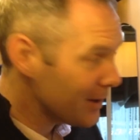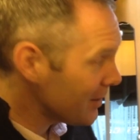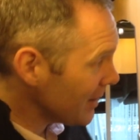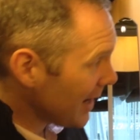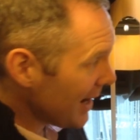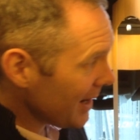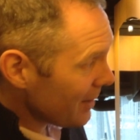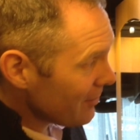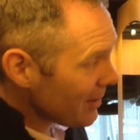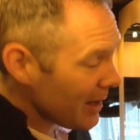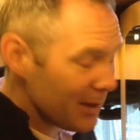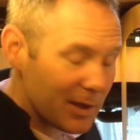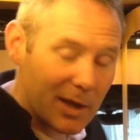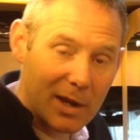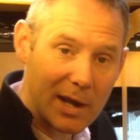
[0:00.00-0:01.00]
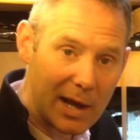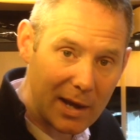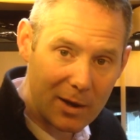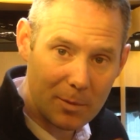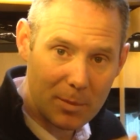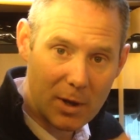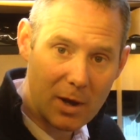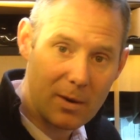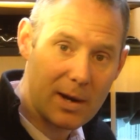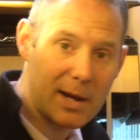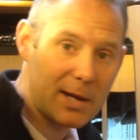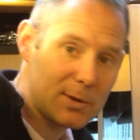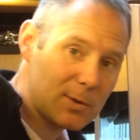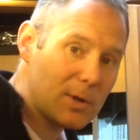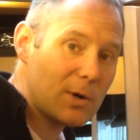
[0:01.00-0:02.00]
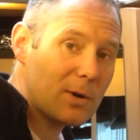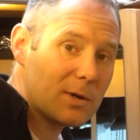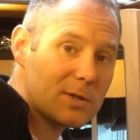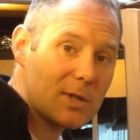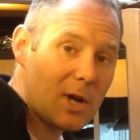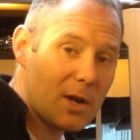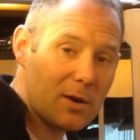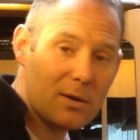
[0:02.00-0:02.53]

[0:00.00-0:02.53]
The hanging rail, you can hang up coat hangers with hooks on,